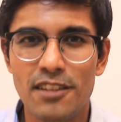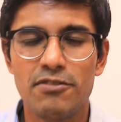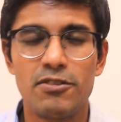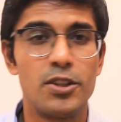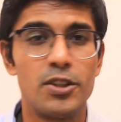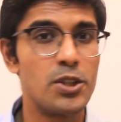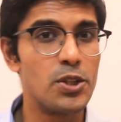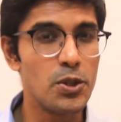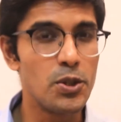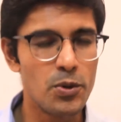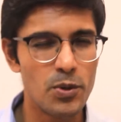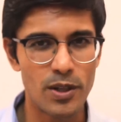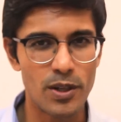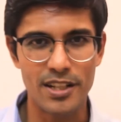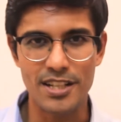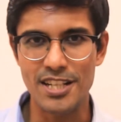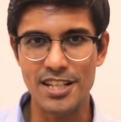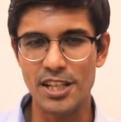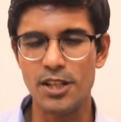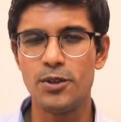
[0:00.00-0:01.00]
For you who are
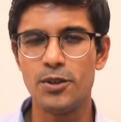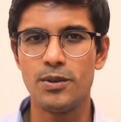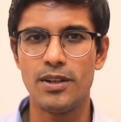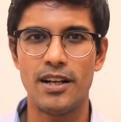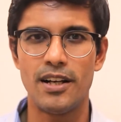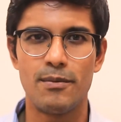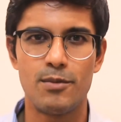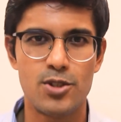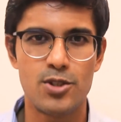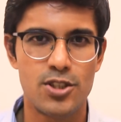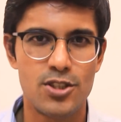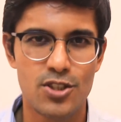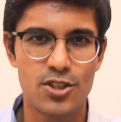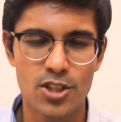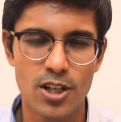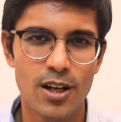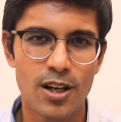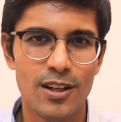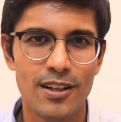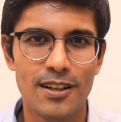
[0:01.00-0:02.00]
new, I'm
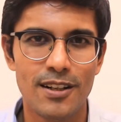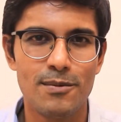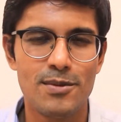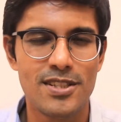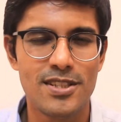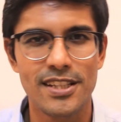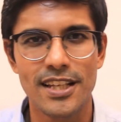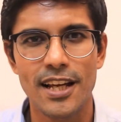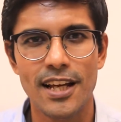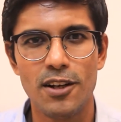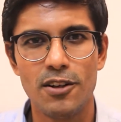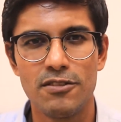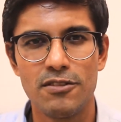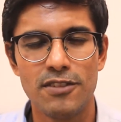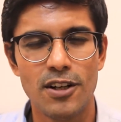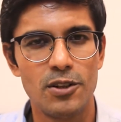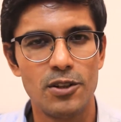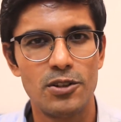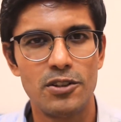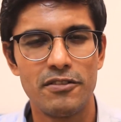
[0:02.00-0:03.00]
John, I'm CIO,
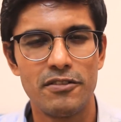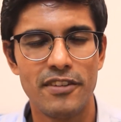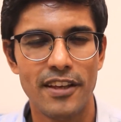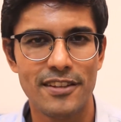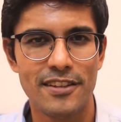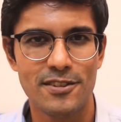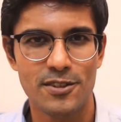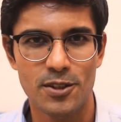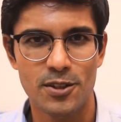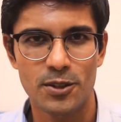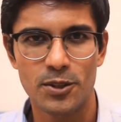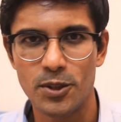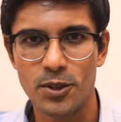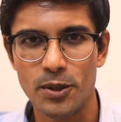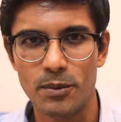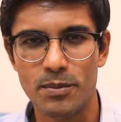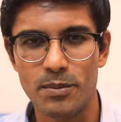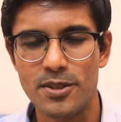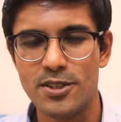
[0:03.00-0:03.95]
founder of VSHR Group.